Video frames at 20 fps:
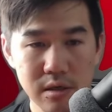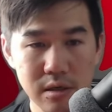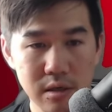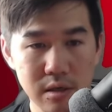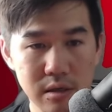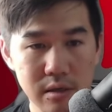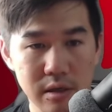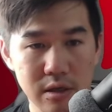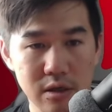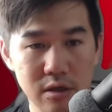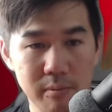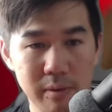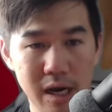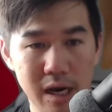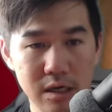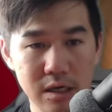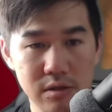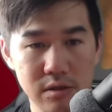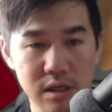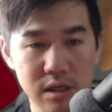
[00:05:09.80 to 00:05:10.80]
in
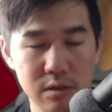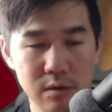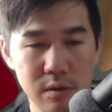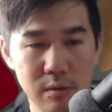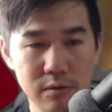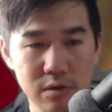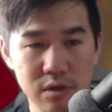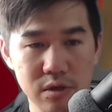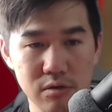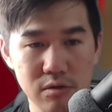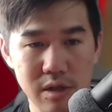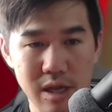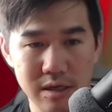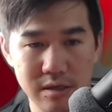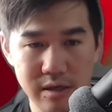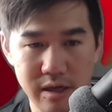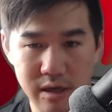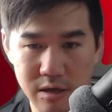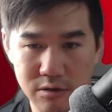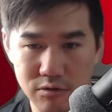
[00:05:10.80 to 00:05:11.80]
comparison to this one, which is
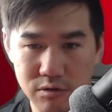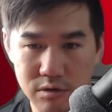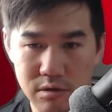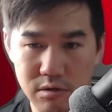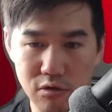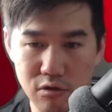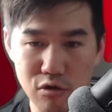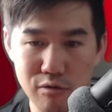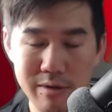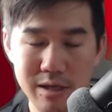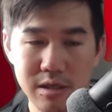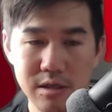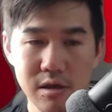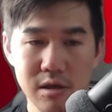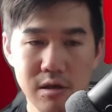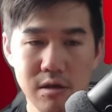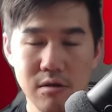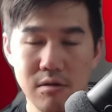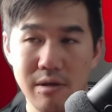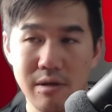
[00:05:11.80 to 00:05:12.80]
2,800 lumens.
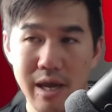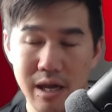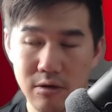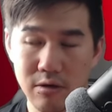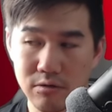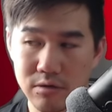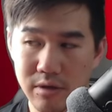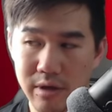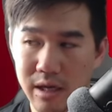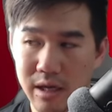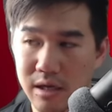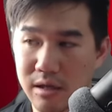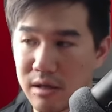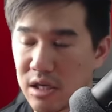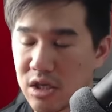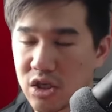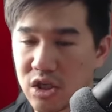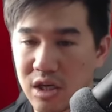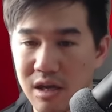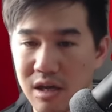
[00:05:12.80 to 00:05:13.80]
You can also get a
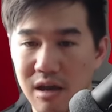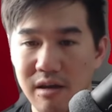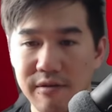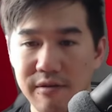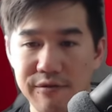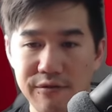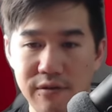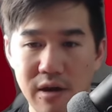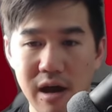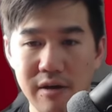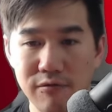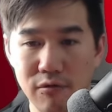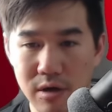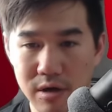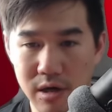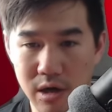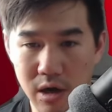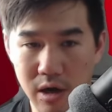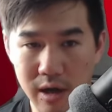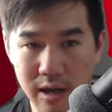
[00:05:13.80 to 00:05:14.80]
Nichia
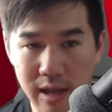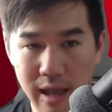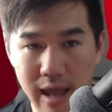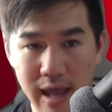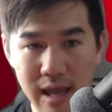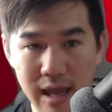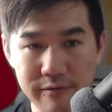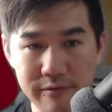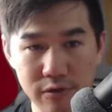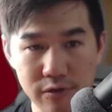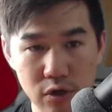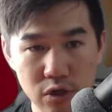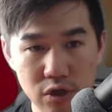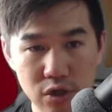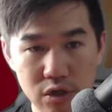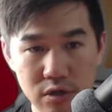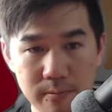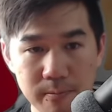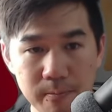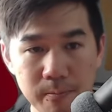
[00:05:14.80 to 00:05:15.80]
519A
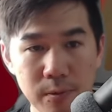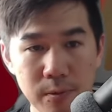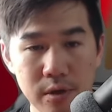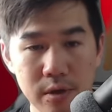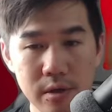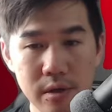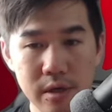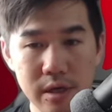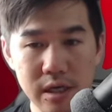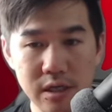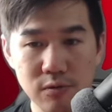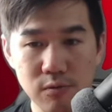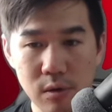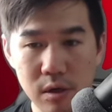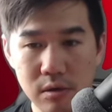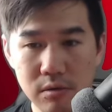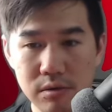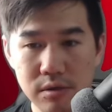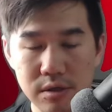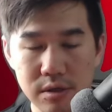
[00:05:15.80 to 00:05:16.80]
version as
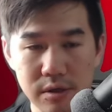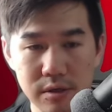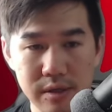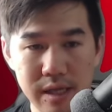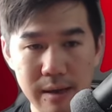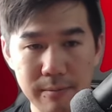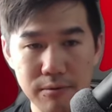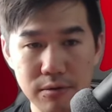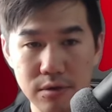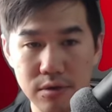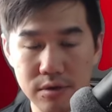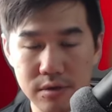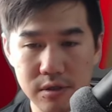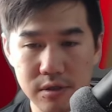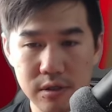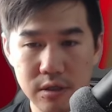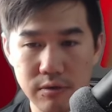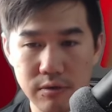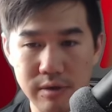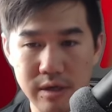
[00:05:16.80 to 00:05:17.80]
well, so that
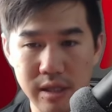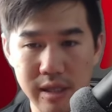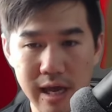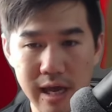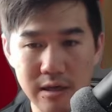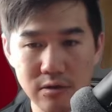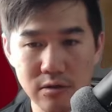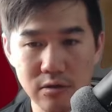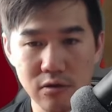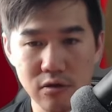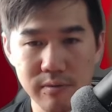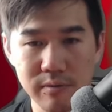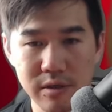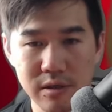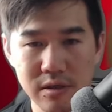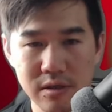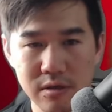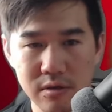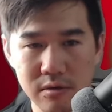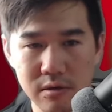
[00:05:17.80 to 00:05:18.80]
produces 3,000
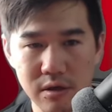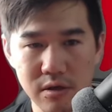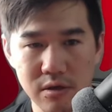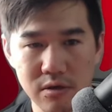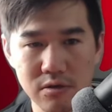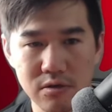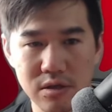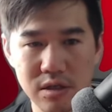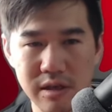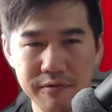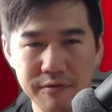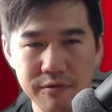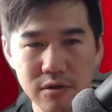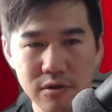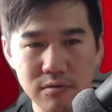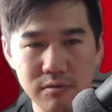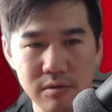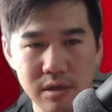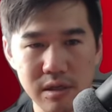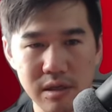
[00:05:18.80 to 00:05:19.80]
lumens. Not a huge
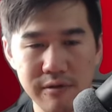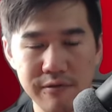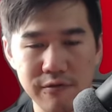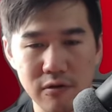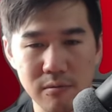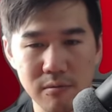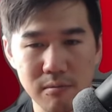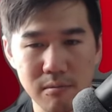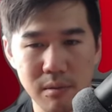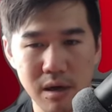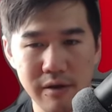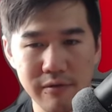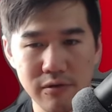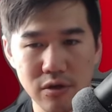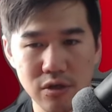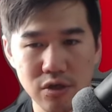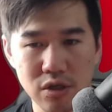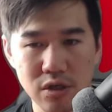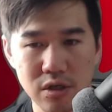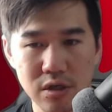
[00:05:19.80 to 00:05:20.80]
difference really from my
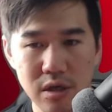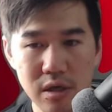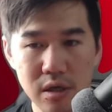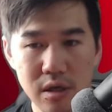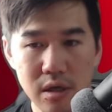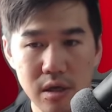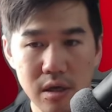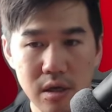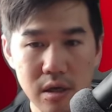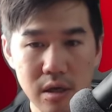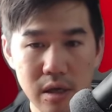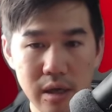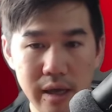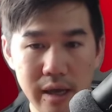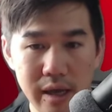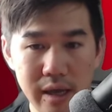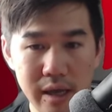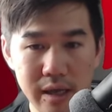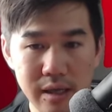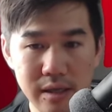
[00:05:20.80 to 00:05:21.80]
version,
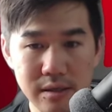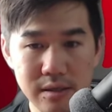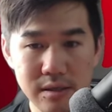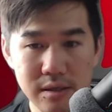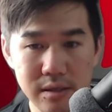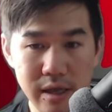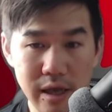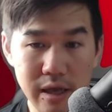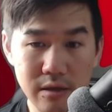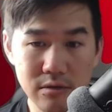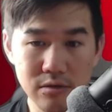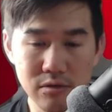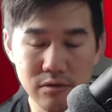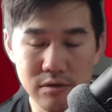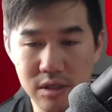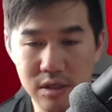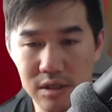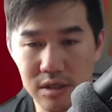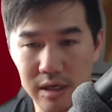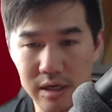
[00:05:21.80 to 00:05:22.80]
and yeah, you
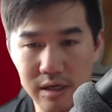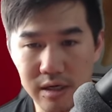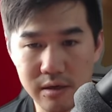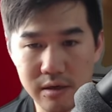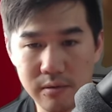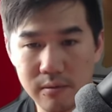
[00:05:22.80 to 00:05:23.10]
just get a